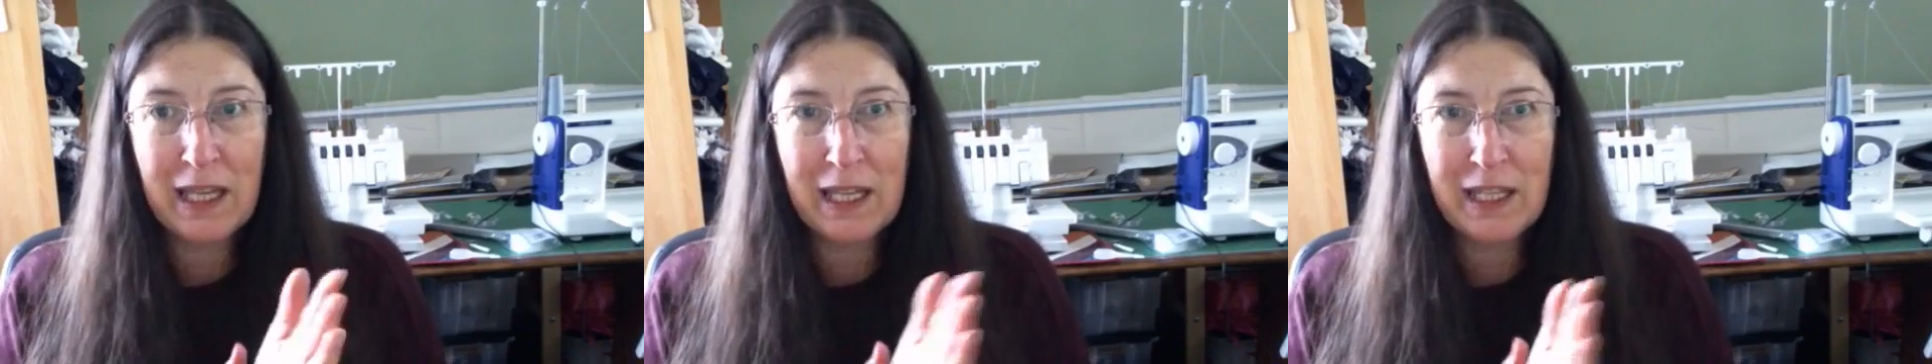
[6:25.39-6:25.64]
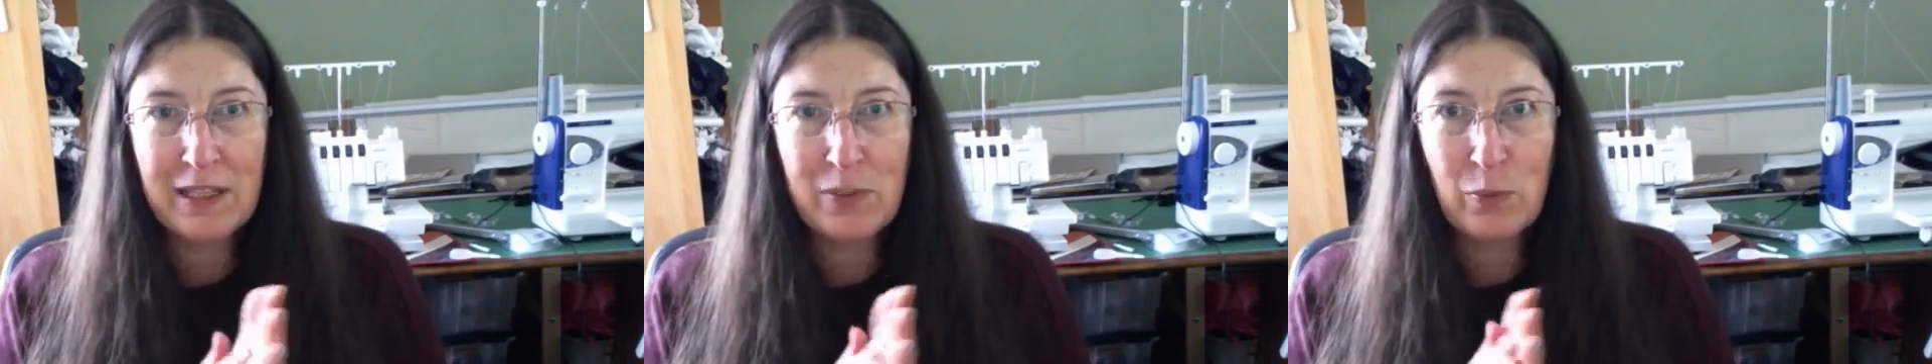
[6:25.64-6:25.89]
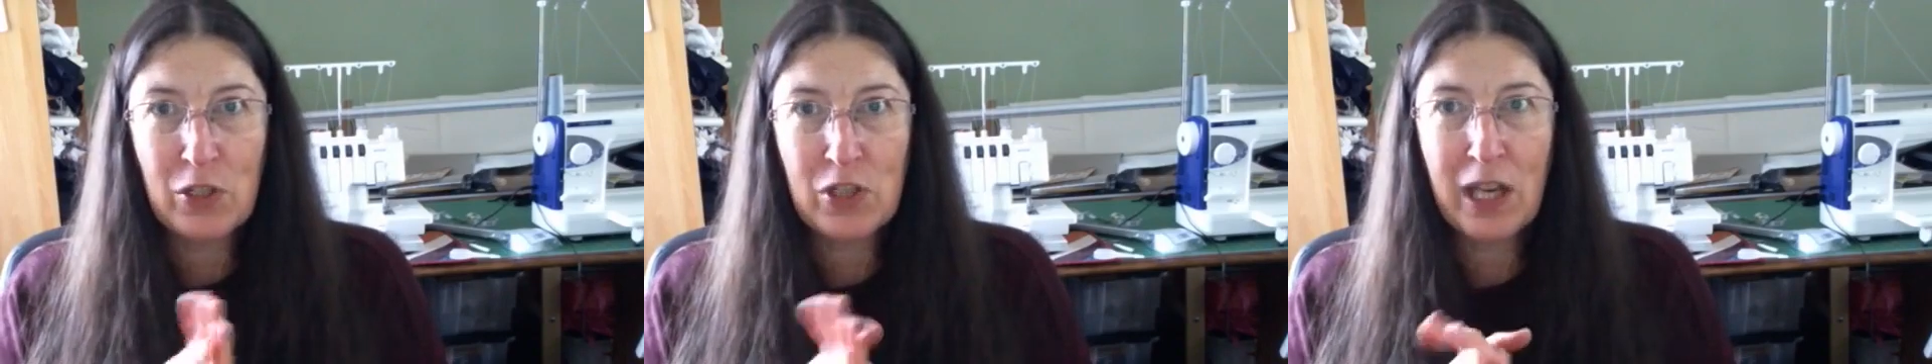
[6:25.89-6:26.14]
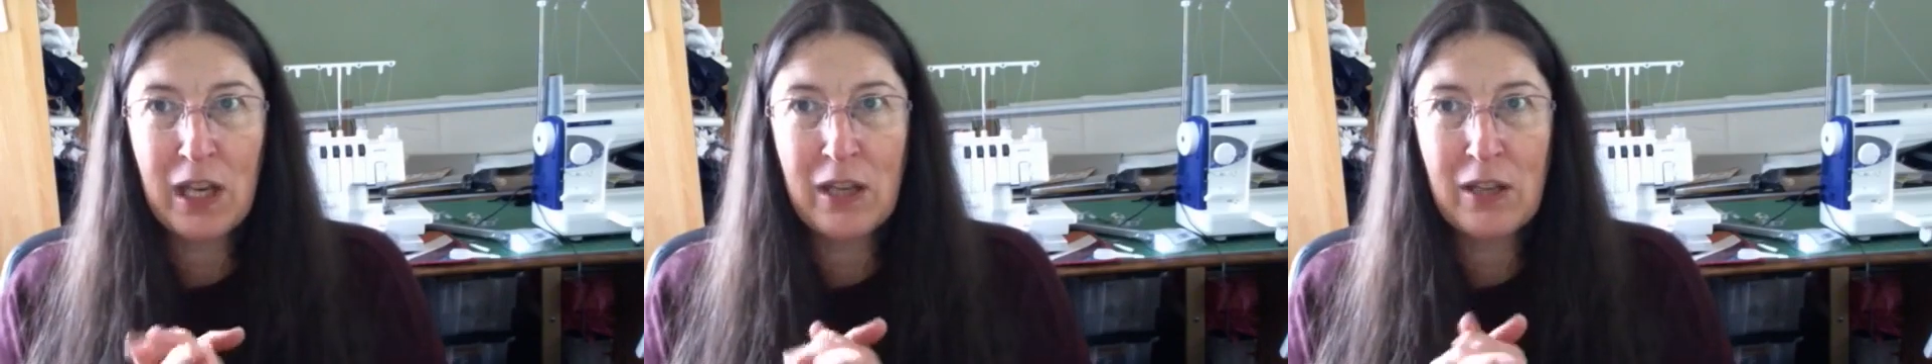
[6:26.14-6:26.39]
kit which
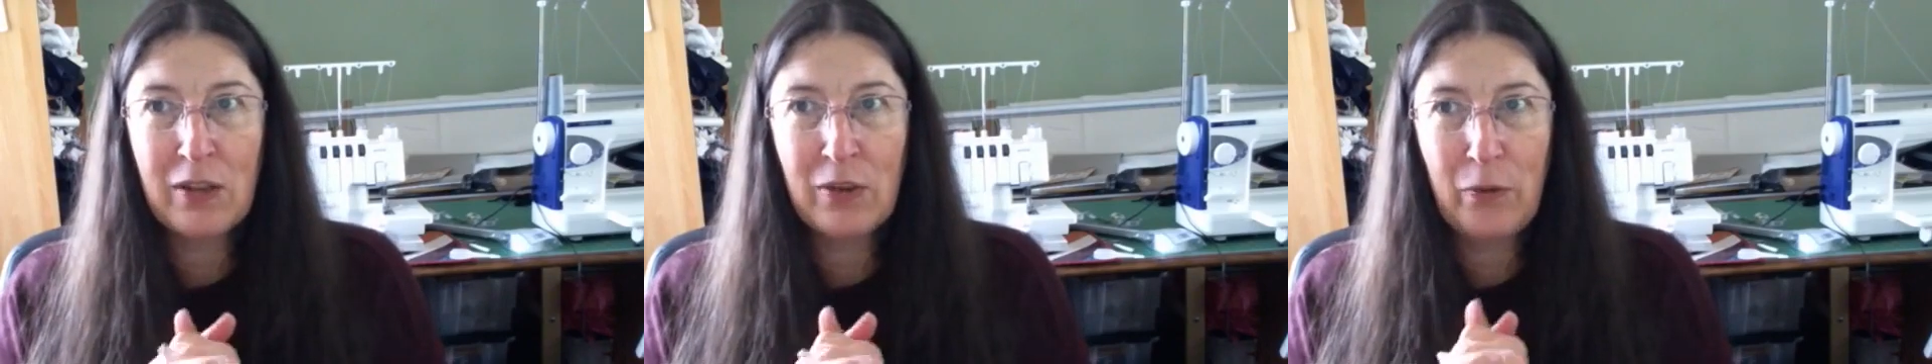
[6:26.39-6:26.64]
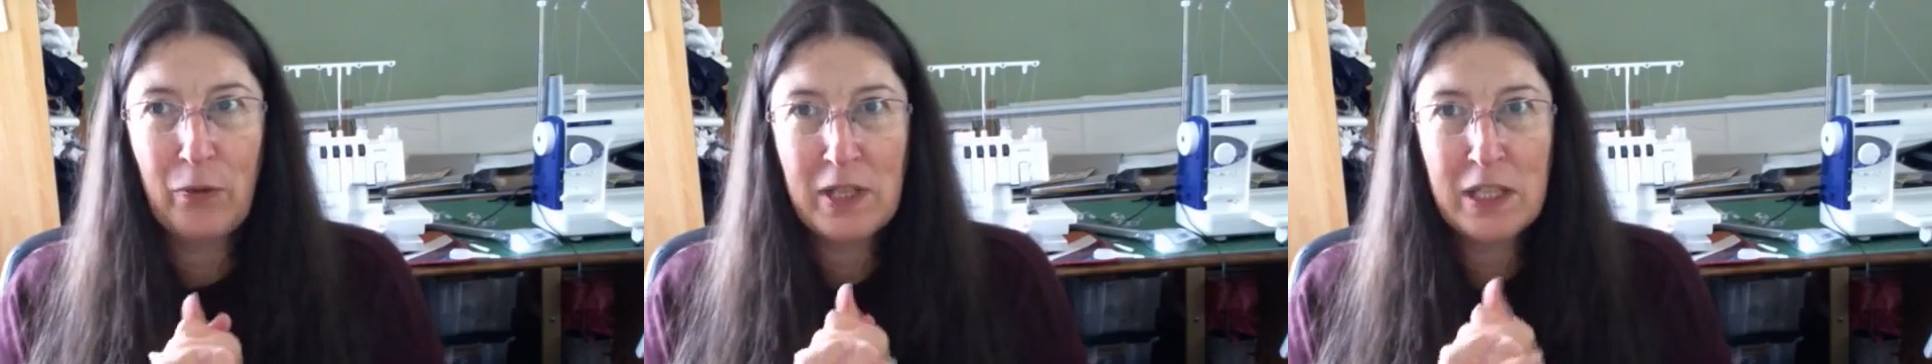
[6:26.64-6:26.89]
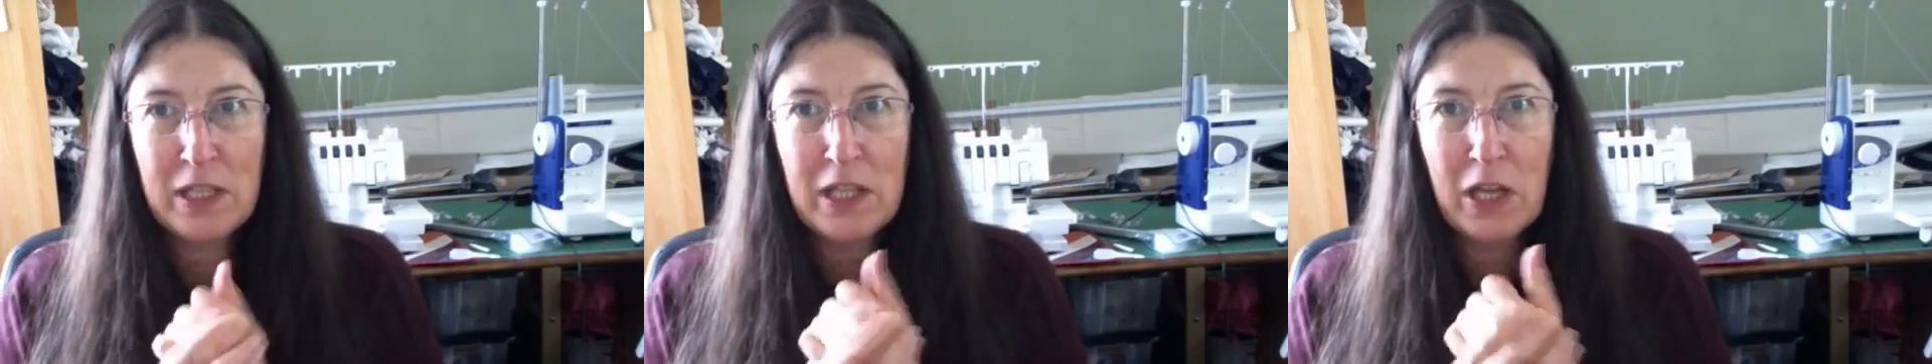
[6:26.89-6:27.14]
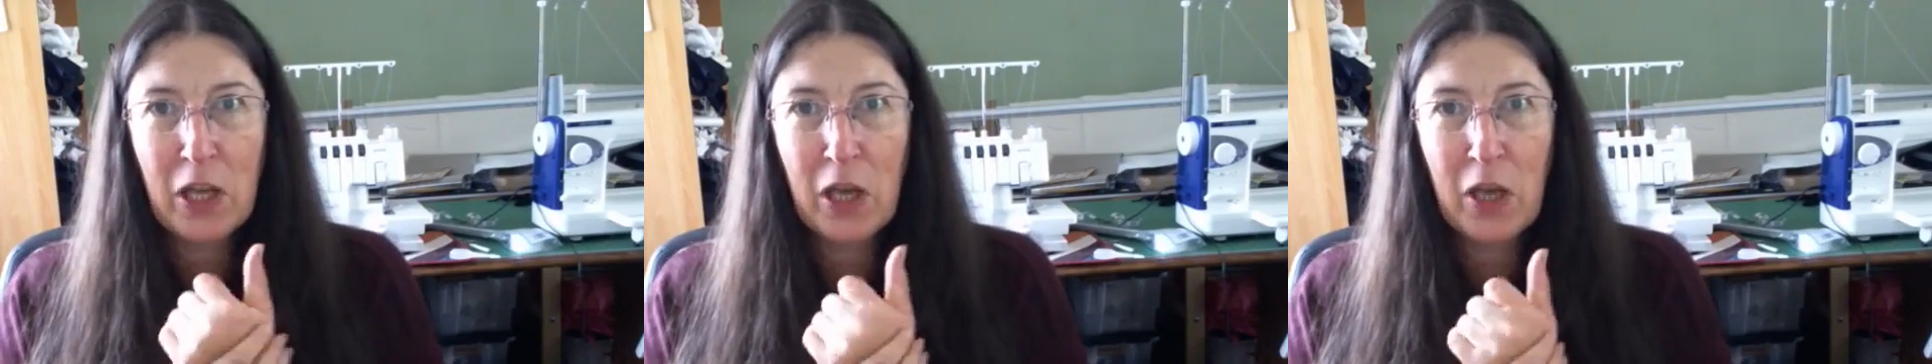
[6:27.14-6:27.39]
I have
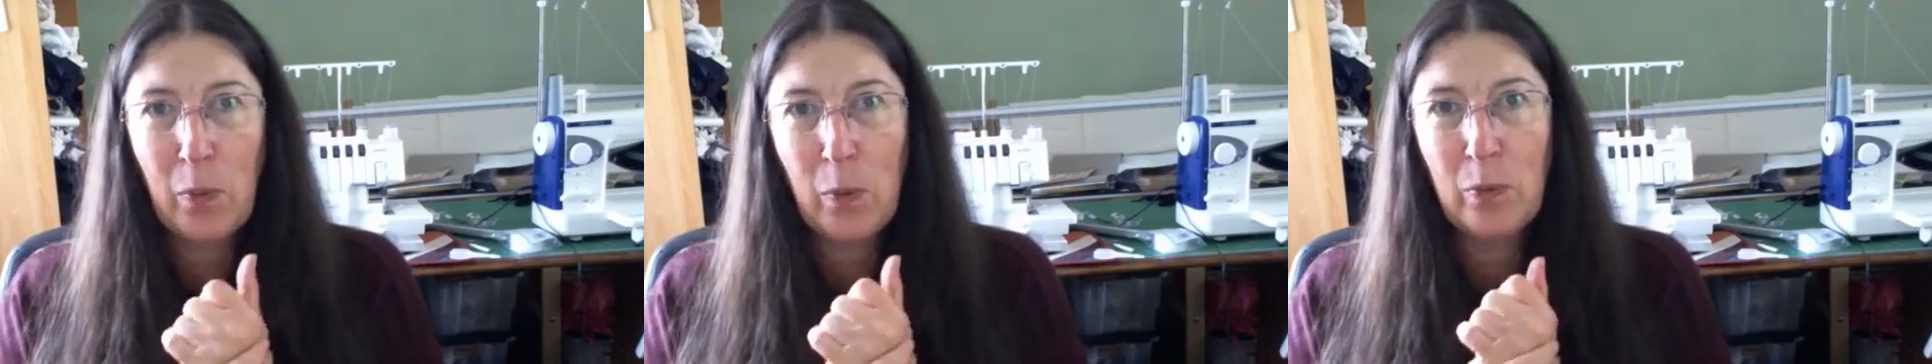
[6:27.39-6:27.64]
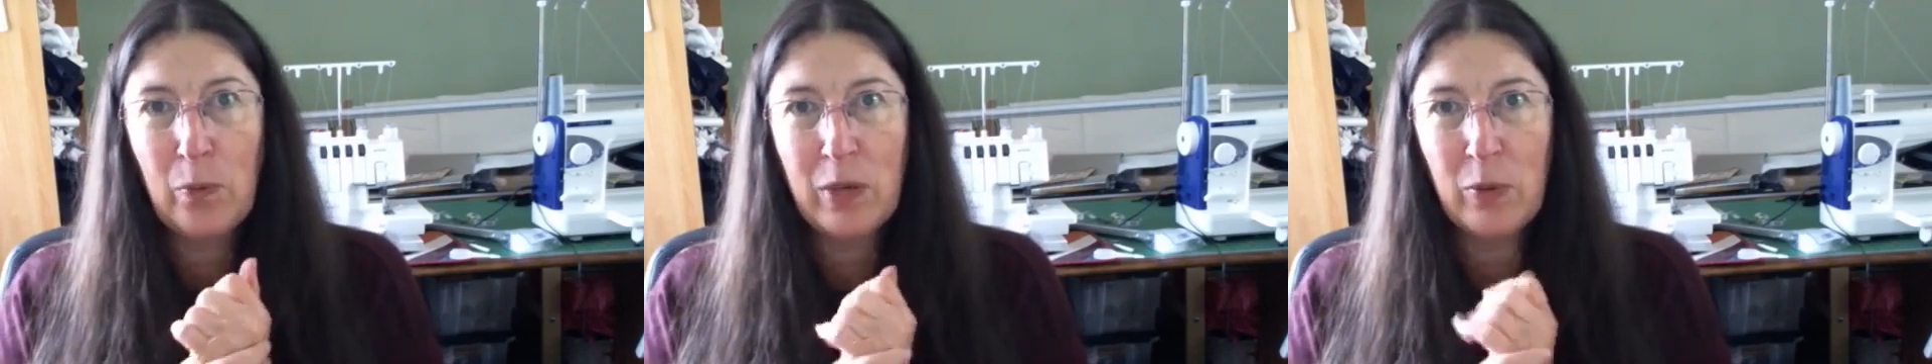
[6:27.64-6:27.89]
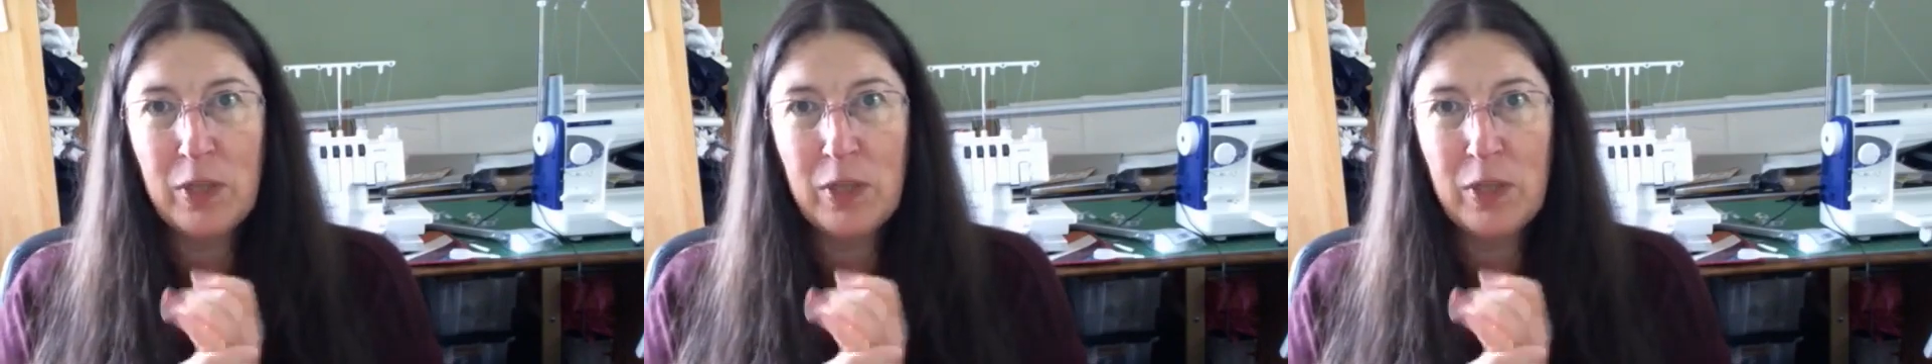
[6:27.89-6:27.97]
snuck home with me.